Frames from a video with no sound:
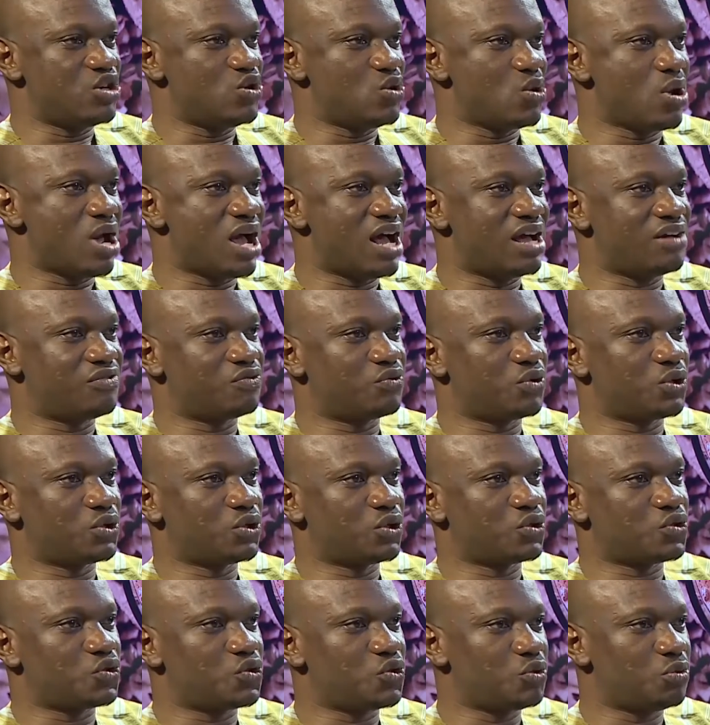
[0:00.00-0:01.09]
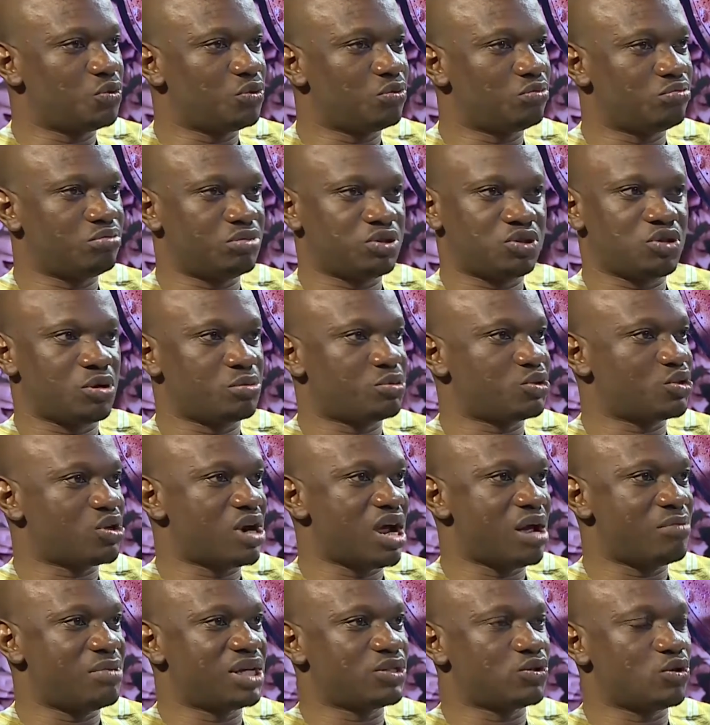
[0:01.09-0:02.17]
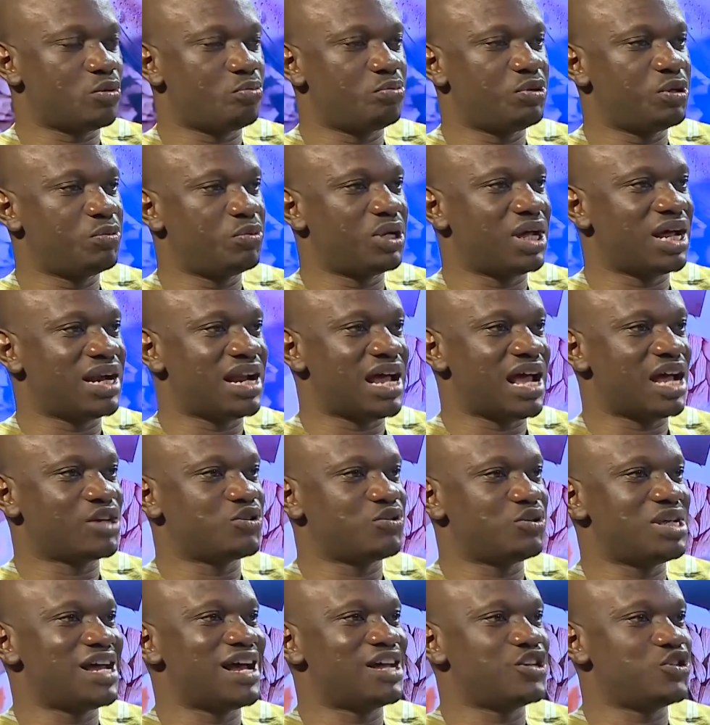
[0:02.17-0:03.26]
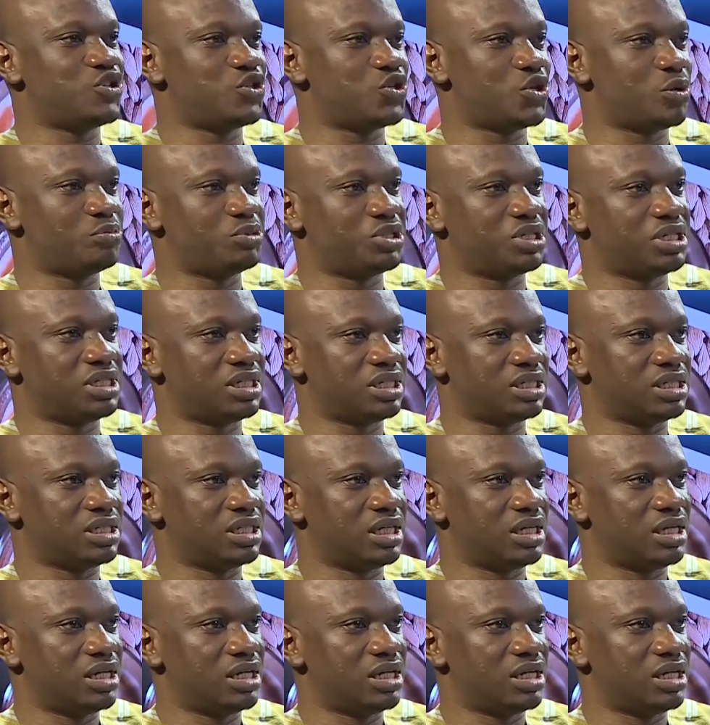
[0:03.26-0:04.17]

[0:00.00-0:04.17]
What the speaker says: you have 1 or 2 subscribers or people that are actually adopting it.